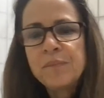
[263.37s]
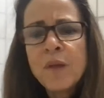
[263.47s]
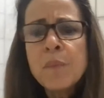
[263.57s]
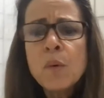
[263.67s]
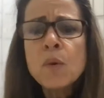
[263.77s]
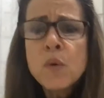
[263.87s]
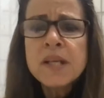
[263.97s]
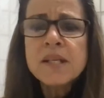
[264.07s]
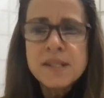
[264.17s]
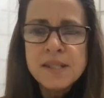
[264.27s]
But we're
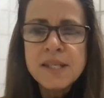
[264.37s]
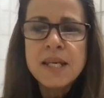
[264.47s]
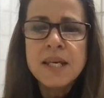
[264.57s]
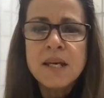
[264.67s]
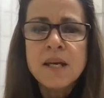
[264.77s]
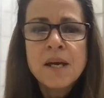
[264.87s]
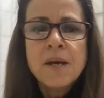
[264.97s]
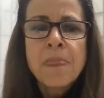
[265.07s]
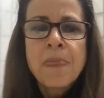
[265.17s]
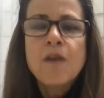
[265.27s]
going to see
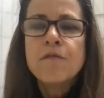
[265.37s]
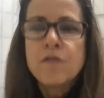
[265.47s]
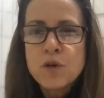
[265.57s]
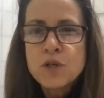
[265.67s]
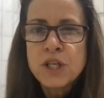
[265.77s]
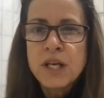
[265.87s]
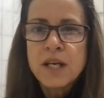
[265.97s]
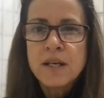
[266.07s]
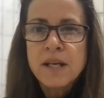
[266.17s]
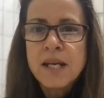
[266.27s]
a version